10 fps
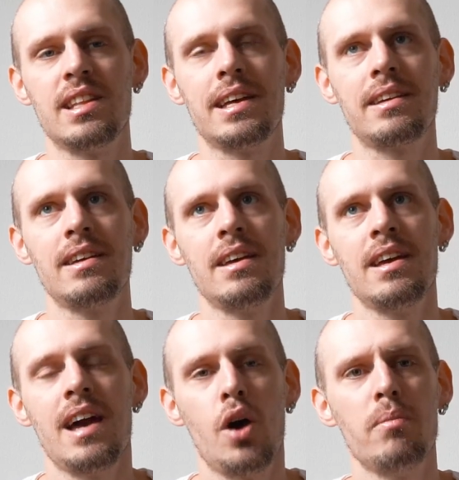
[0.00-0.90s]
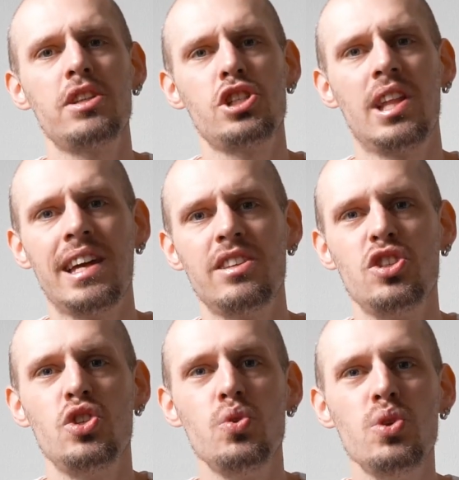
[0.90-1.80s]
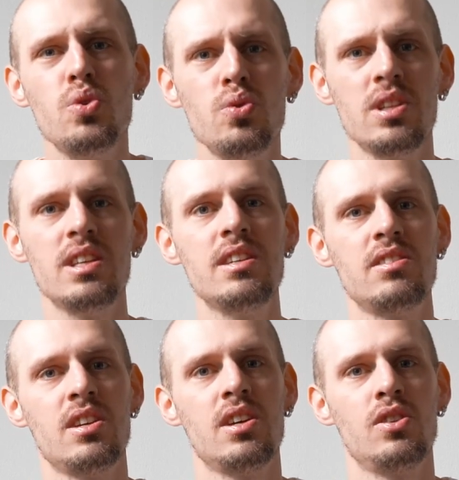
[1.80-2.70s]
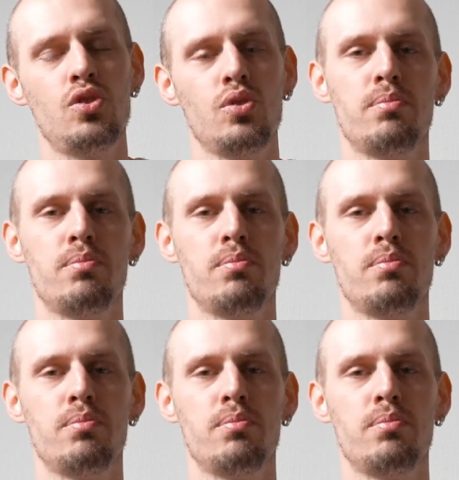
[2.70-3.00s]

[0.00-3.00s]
Like, how much light do you need to